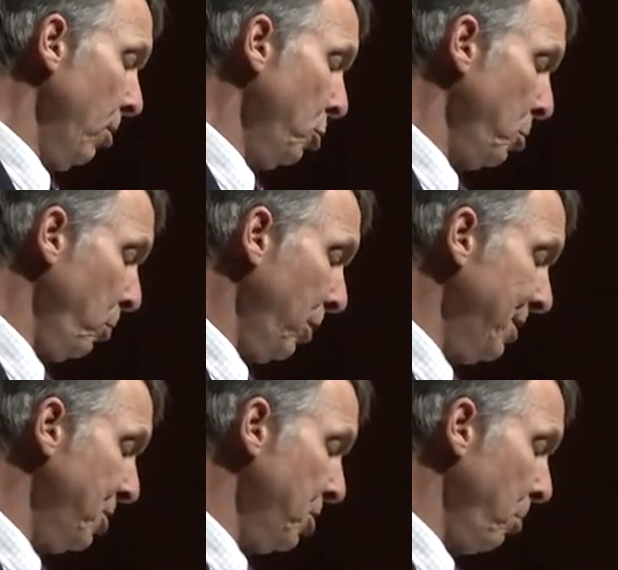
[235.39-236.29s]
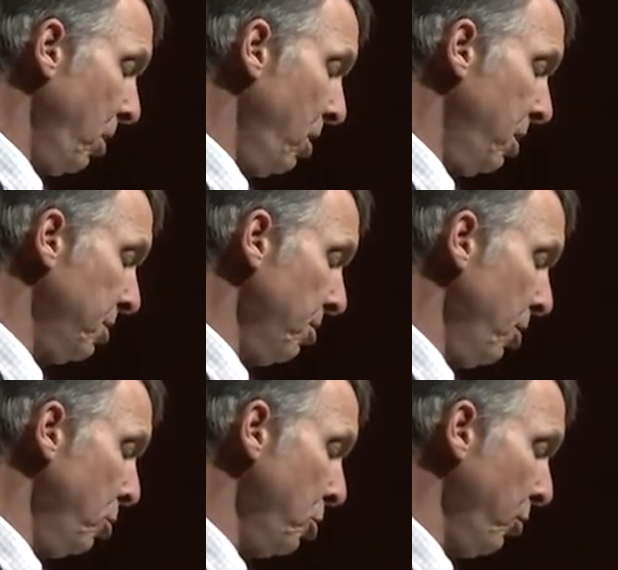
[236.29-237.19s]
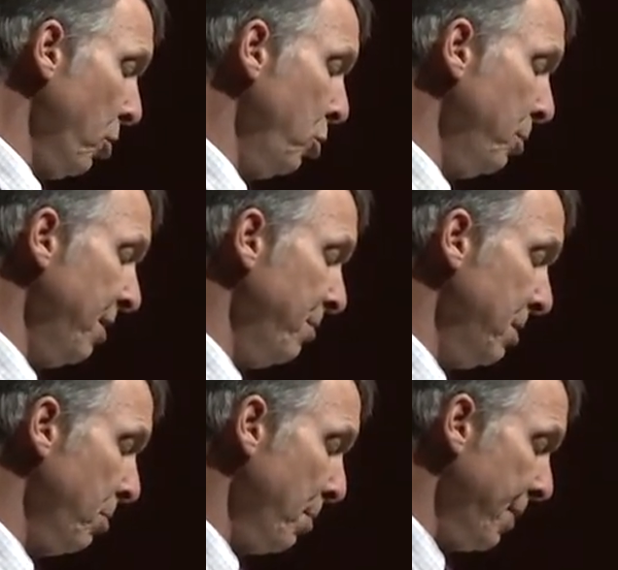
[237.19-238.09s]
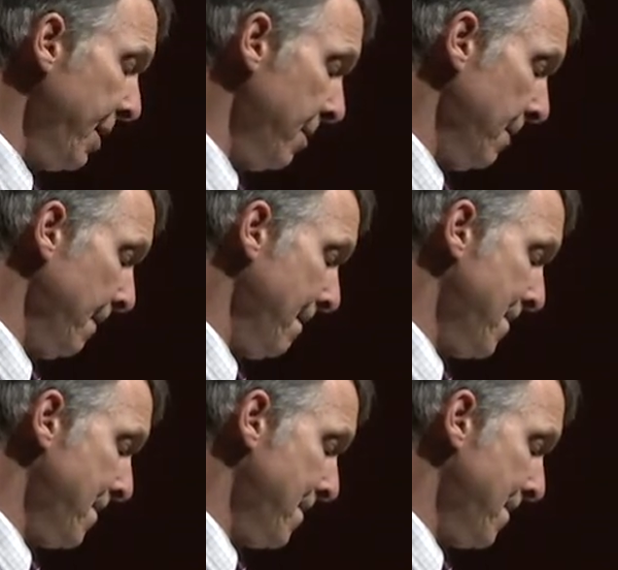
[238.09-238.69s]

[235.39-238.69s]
Those places belong to those for whom they've been prepared.